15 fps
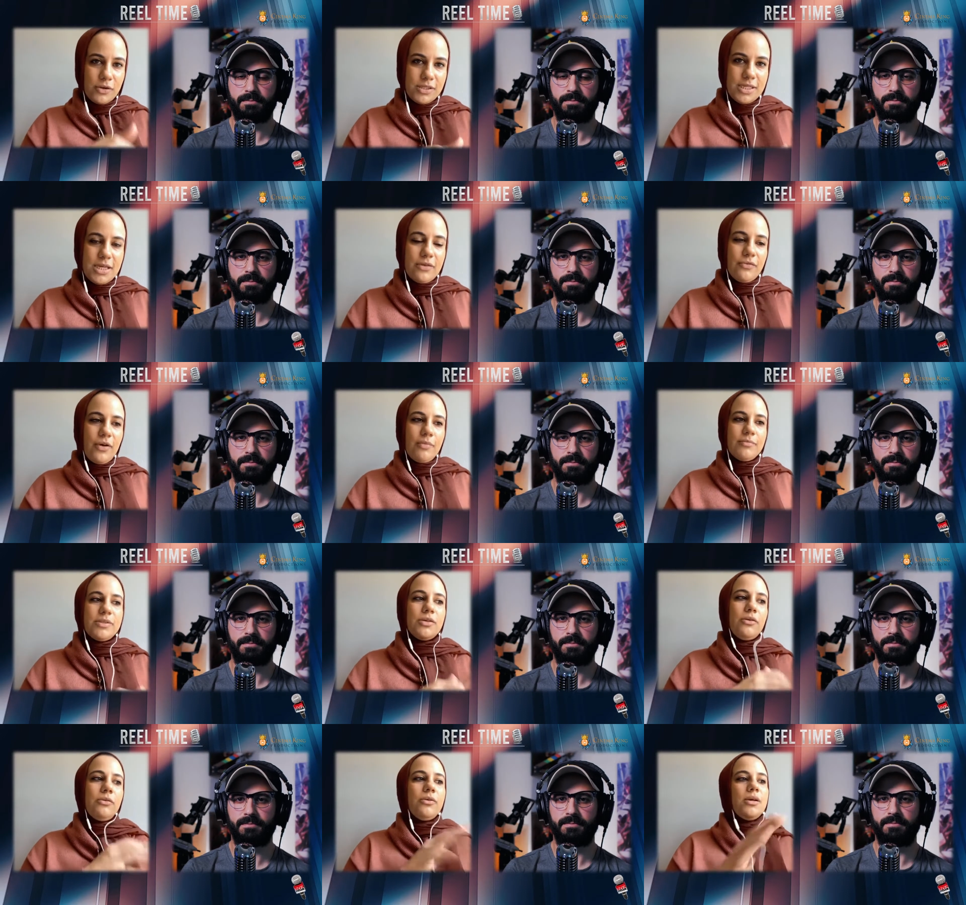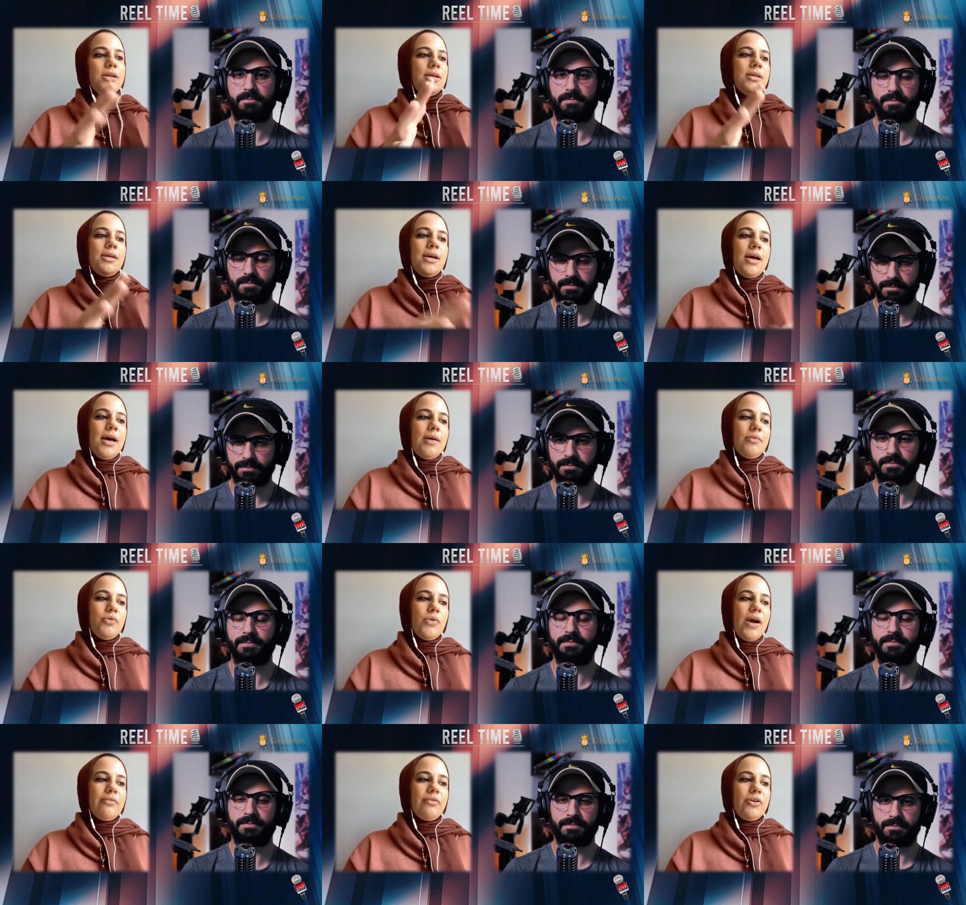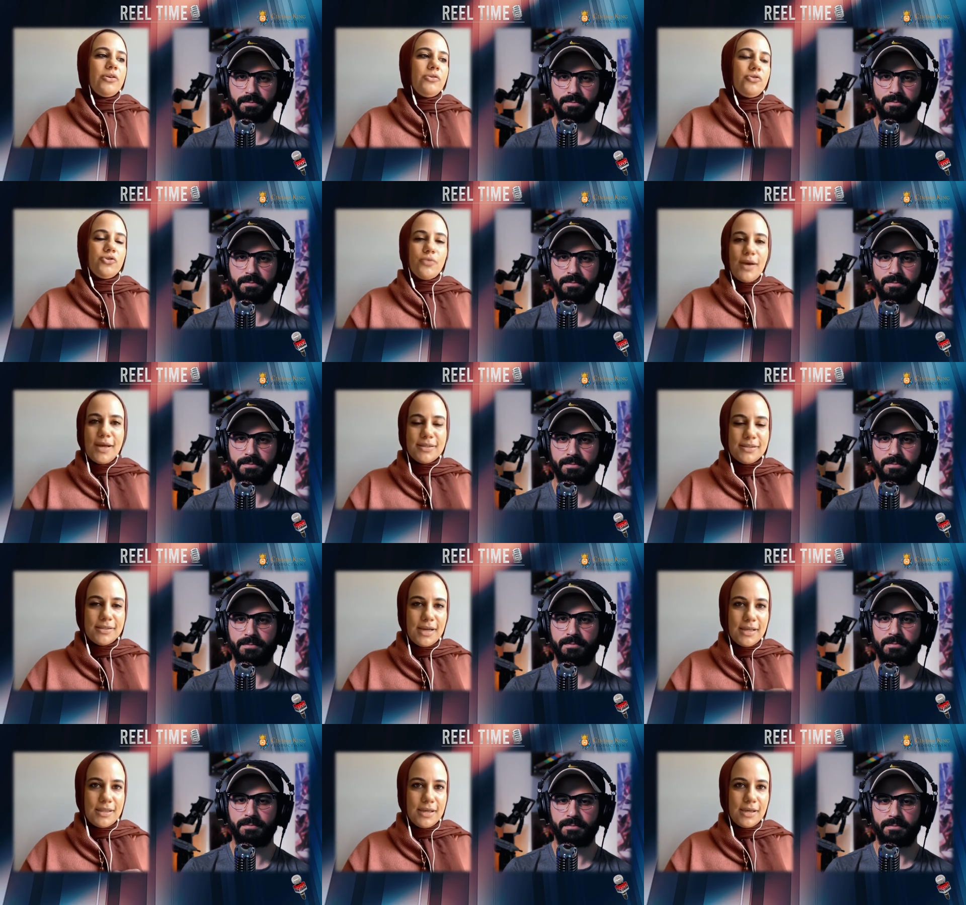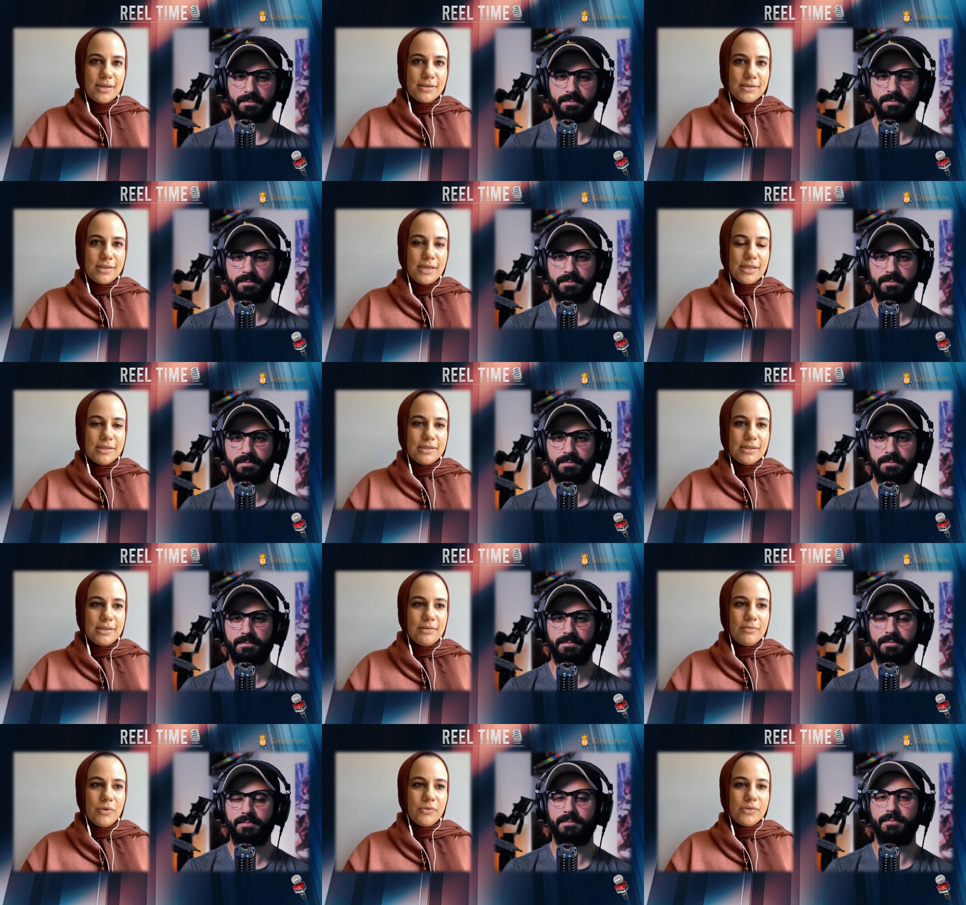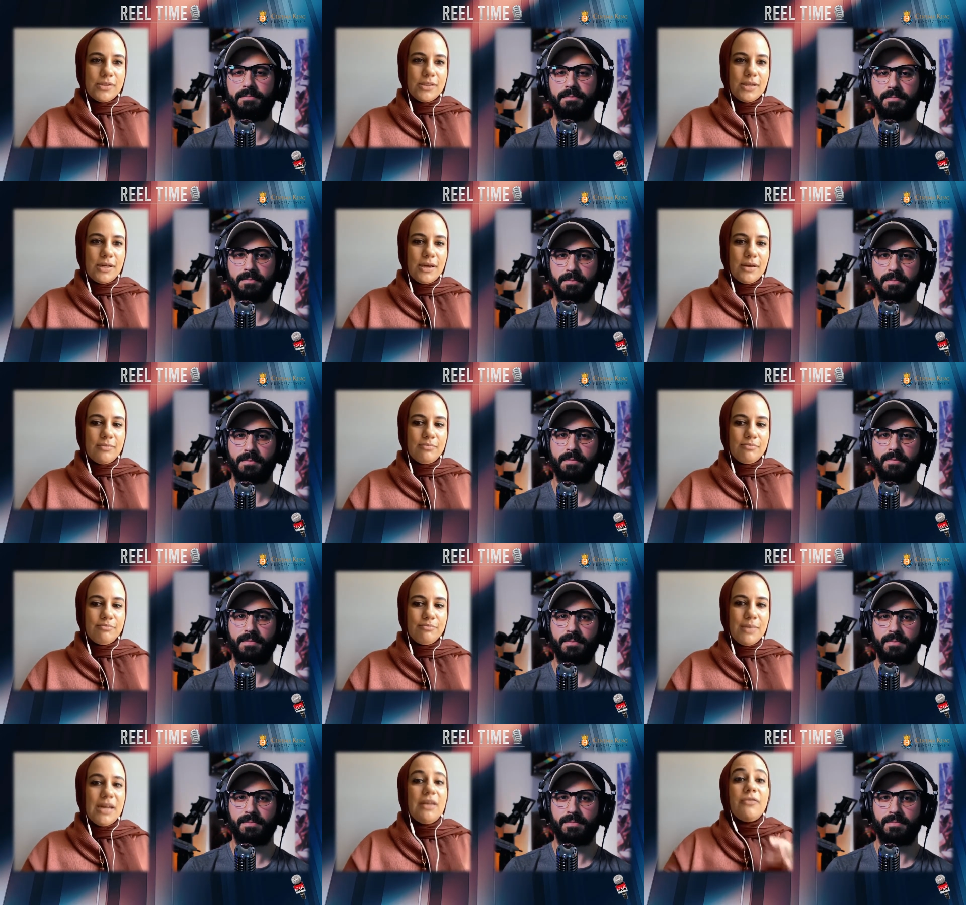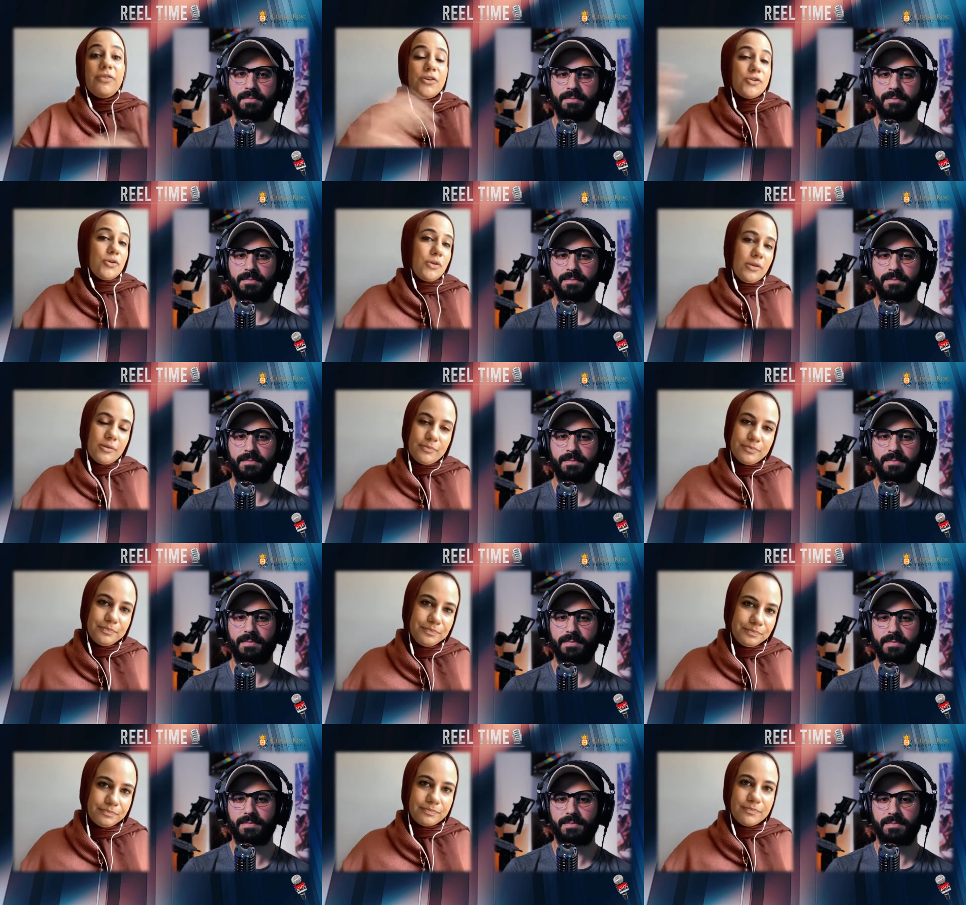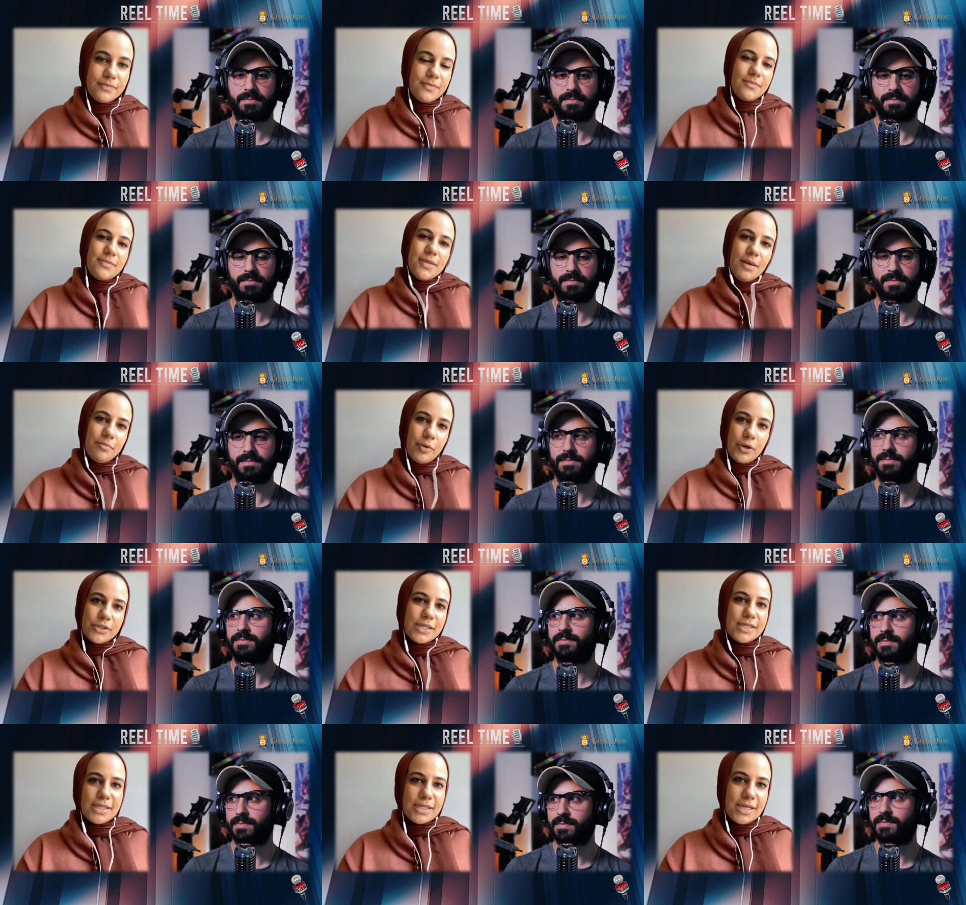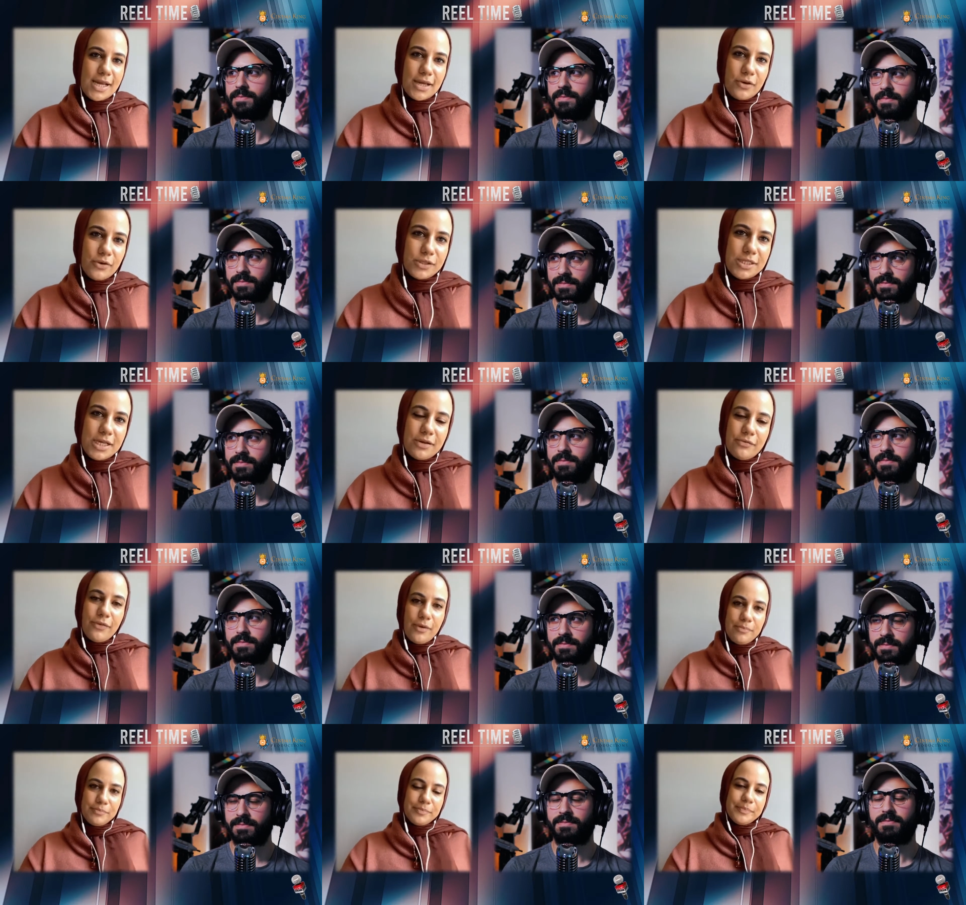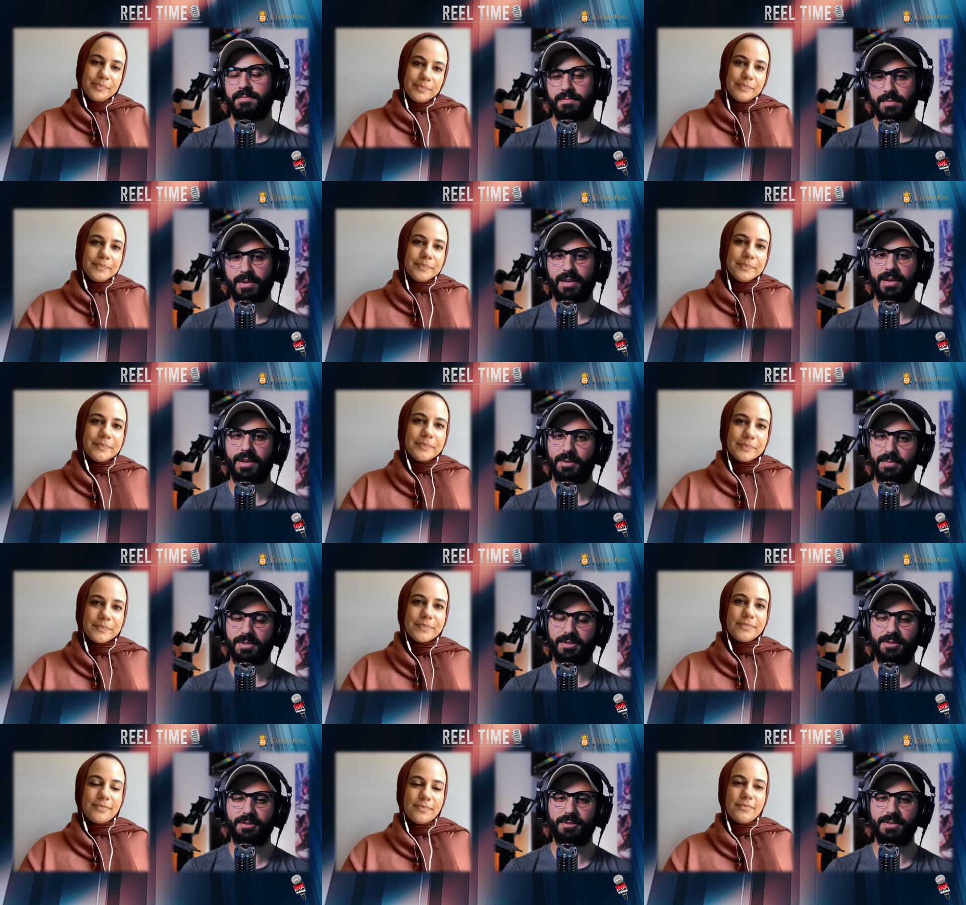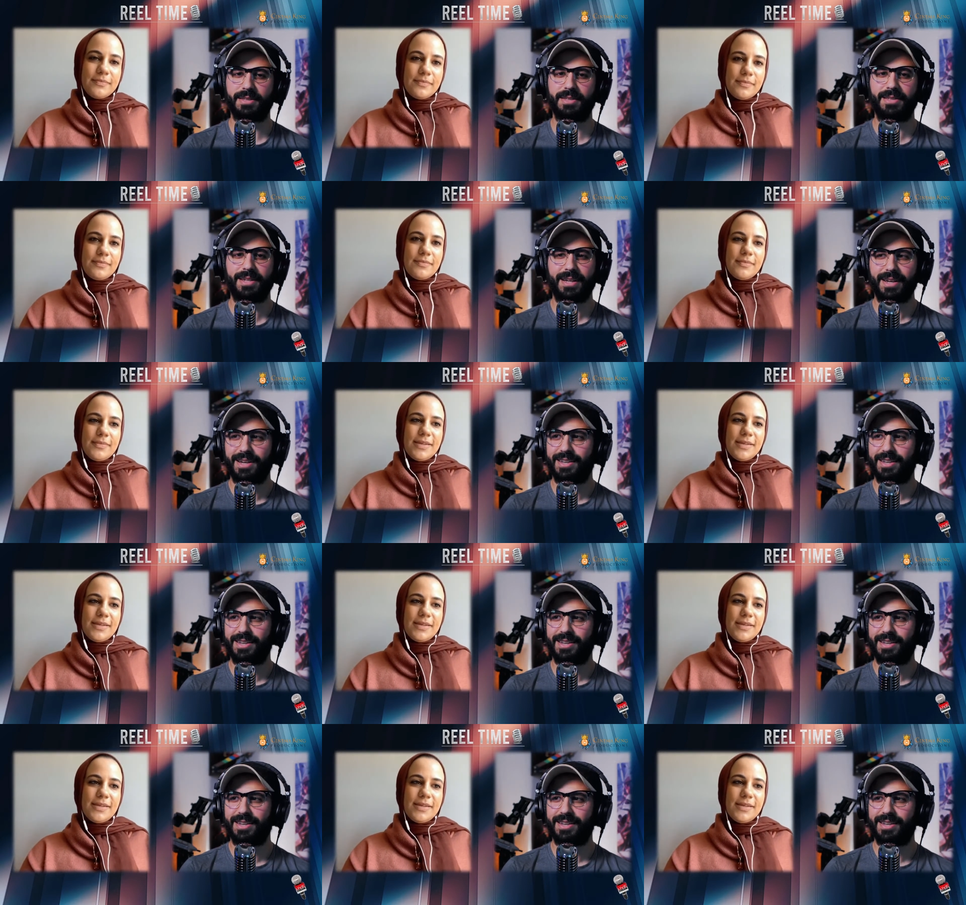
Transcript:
Speaker 1: critique from. So um, mm-hmm. whoever you trust, I think is is the most um, beneficial person to take critique from.
Speaker 2: Absolutely.